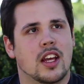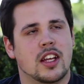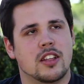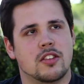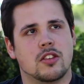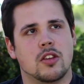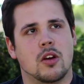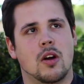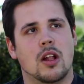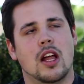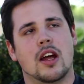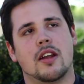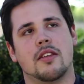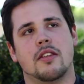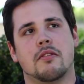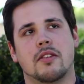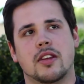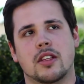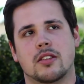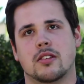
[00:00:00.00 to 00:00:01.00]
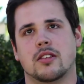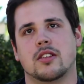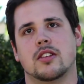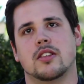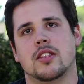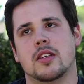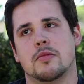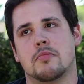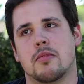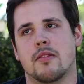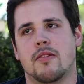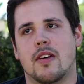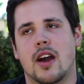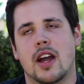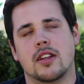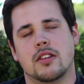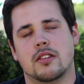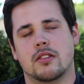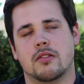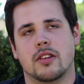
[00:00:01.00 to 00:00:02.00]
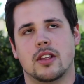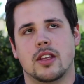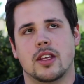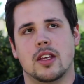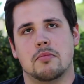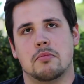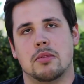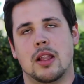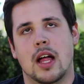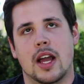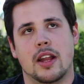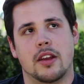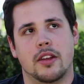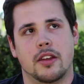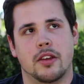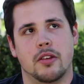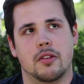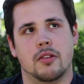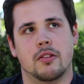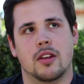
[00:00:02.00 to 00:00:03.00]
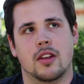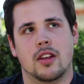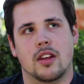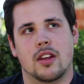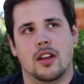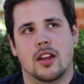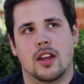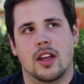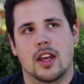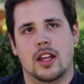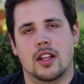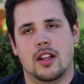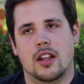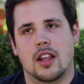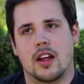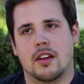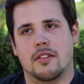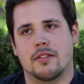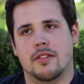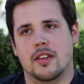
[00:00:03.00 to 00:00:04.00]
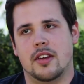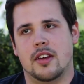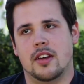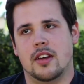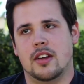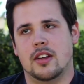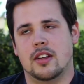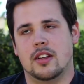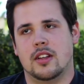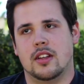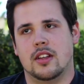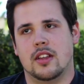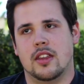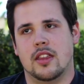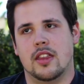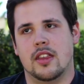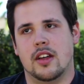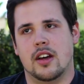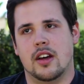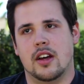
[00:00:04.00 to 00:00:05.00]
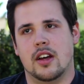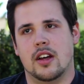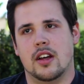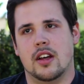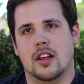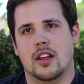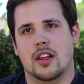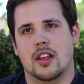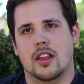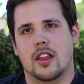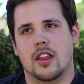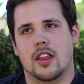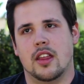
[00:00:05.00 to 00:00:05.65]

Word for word: And so a lot of the resources they provide don't really apply to you, and a lot of the the